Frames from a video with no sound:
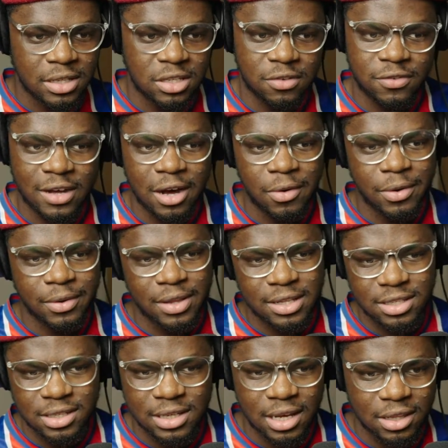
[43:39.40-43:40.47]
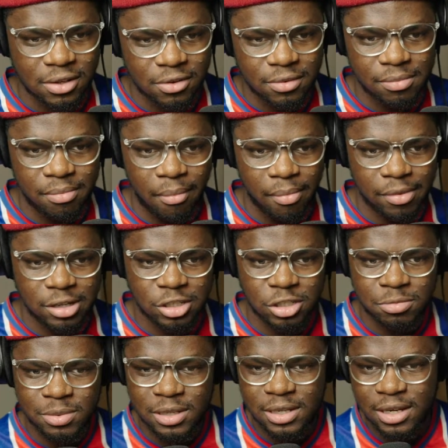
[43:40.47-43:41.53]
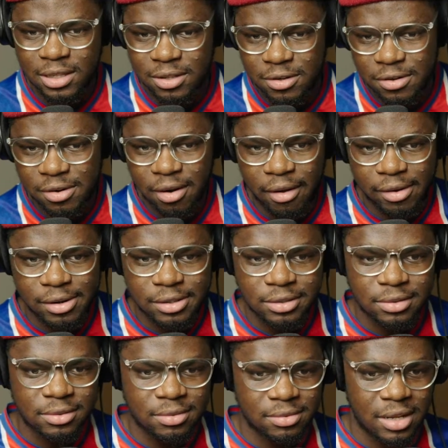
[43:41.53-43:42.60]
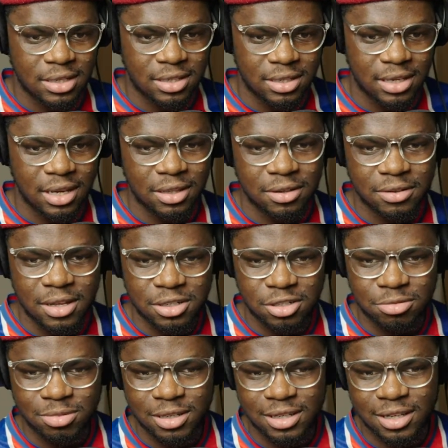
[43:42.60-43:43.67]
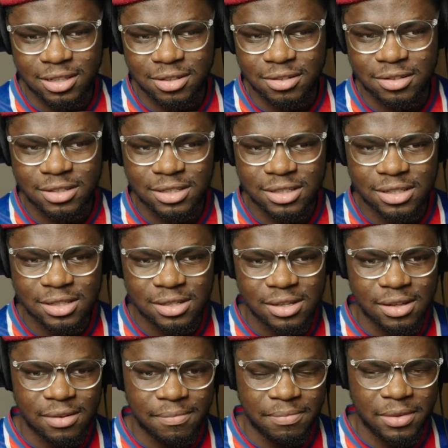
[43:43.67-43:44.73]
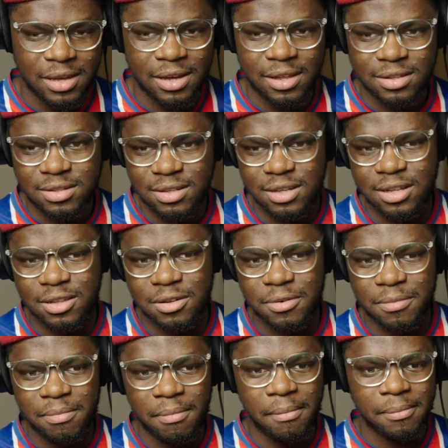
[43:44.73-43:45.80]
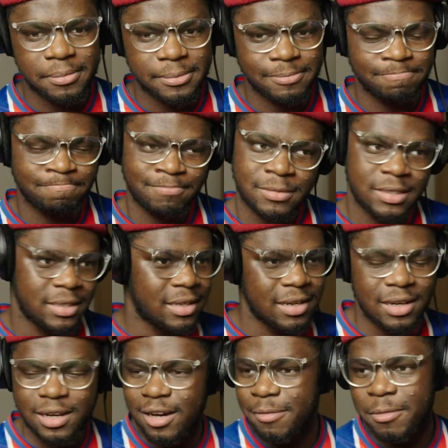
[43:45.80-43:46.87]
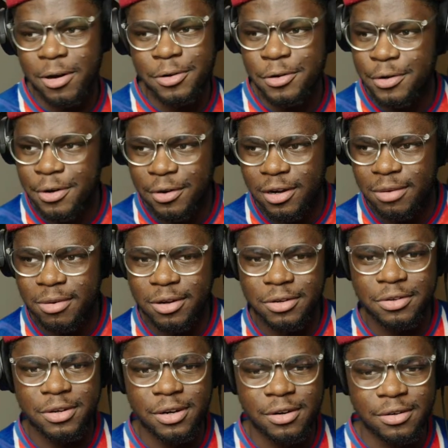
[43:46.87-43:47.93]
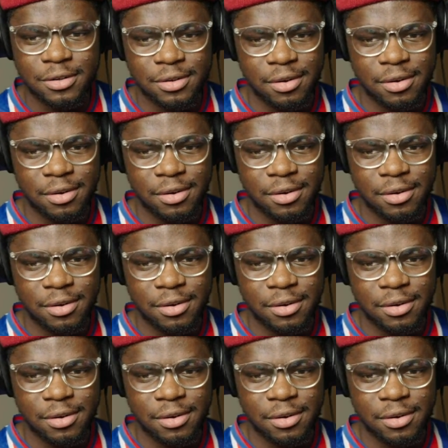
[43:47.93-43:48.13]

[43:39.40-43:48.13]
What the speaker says: That's a foul. That's a yellow. That should be a yellow. That's a yellow. That should be a yellow. Yeah, that's a yellow. Come on, Nuno. Come on, Nuno.